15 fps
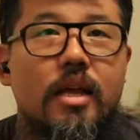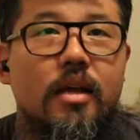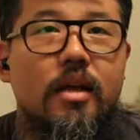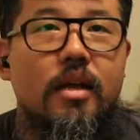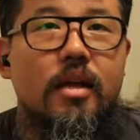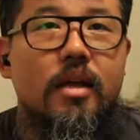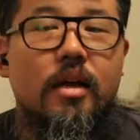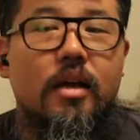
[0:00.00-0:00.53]

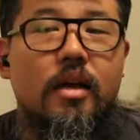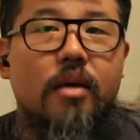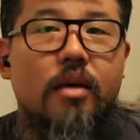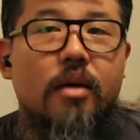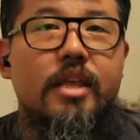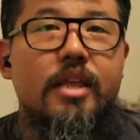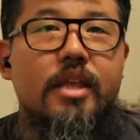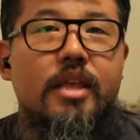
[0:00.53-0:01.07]
I want to
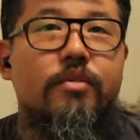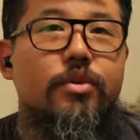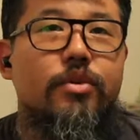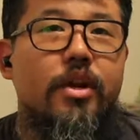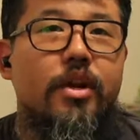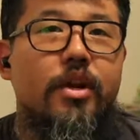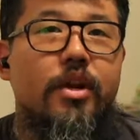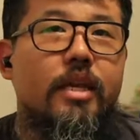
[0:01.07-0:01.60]
thank you for
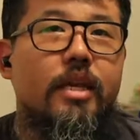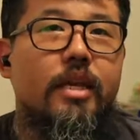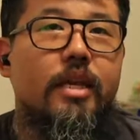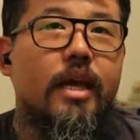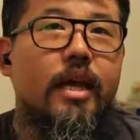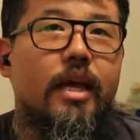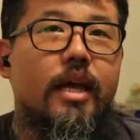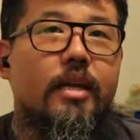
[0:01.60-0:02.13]
joining me,
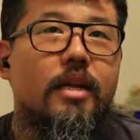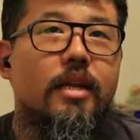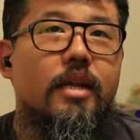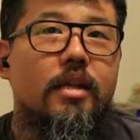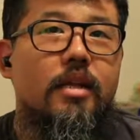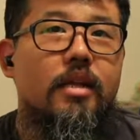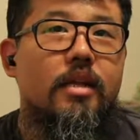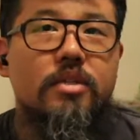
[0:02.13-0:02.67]
and
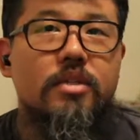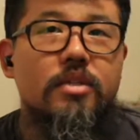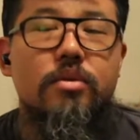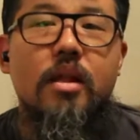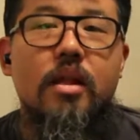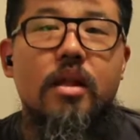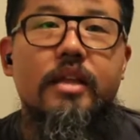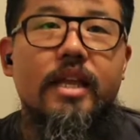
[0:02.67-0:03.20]
let's do it
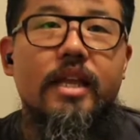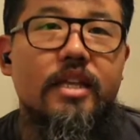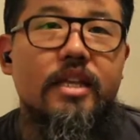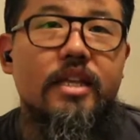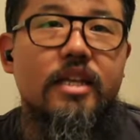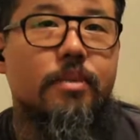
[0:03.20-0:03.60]
all again next week.